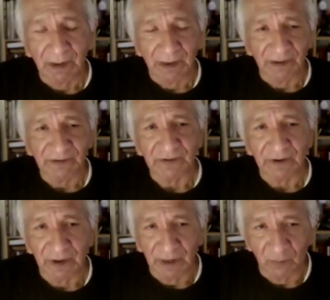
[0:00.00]
And I
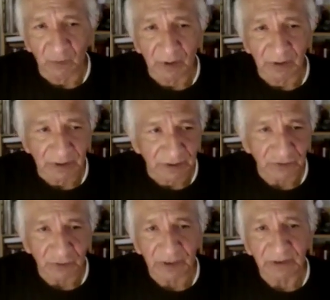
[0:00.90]
said, and I'm really
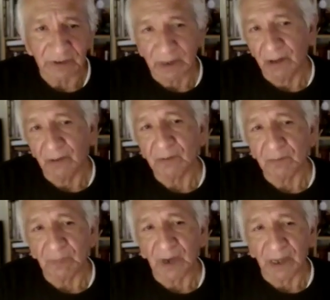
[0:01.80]
intrigued
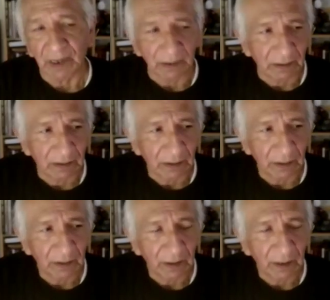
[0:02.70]
now by
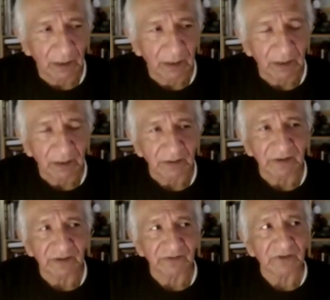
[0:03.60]

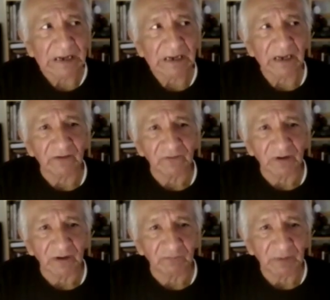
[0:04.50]
this
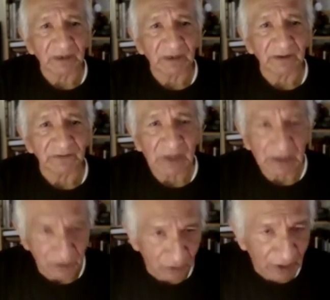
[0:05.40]
level of, because
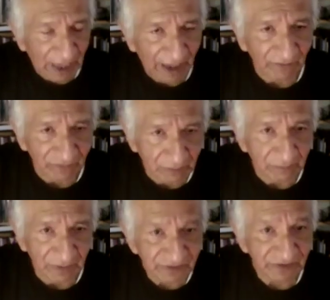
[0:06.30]
you have
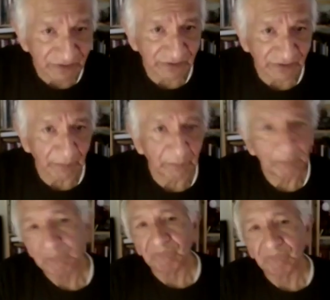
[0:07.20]
mysticism.